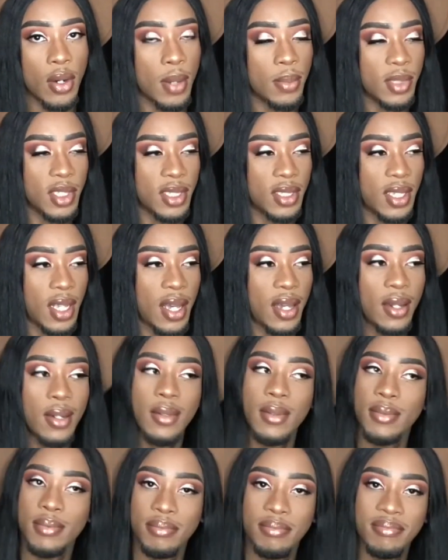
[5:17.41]
I'm just like,
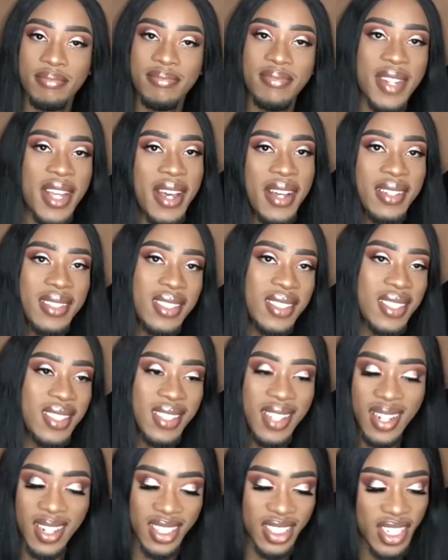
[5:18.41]
yeah, it's the
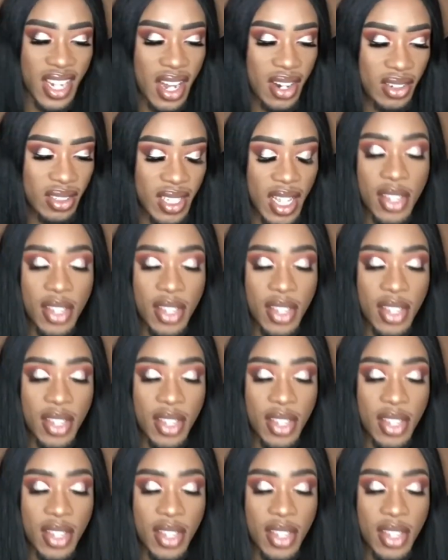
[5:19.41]
Stila shadows.